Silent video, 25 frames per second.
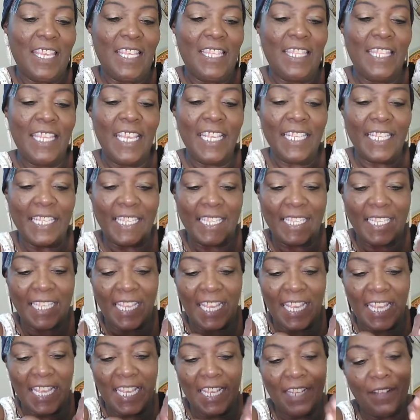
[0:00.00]
Let's
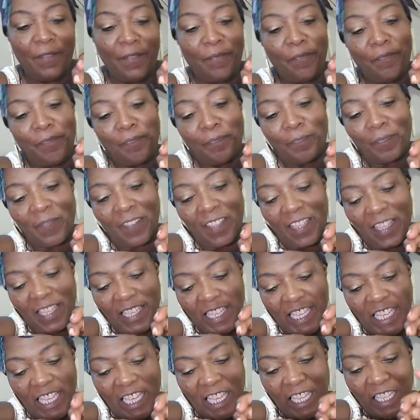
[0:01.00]
see
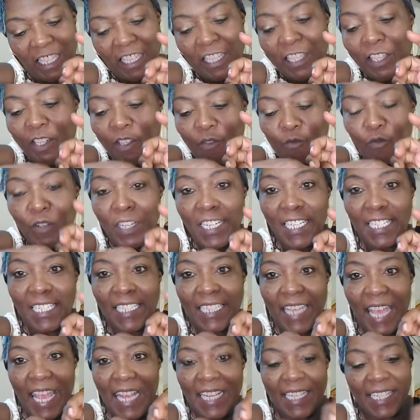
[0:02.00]
what it
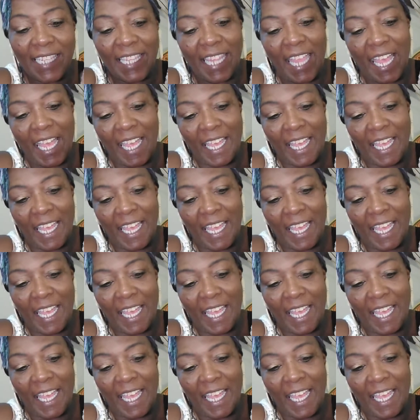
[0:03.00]
tastes like.